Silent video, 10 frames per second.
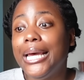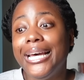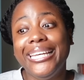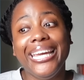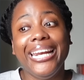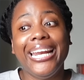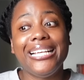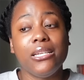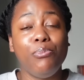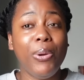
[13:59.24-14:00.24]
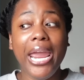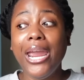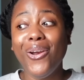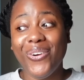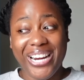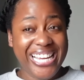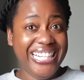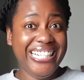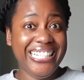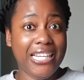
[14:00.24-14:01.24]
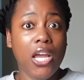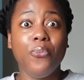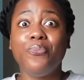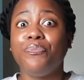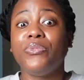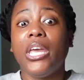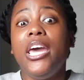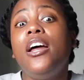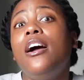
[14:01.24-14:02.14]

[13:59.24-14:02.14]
again, as a parent, and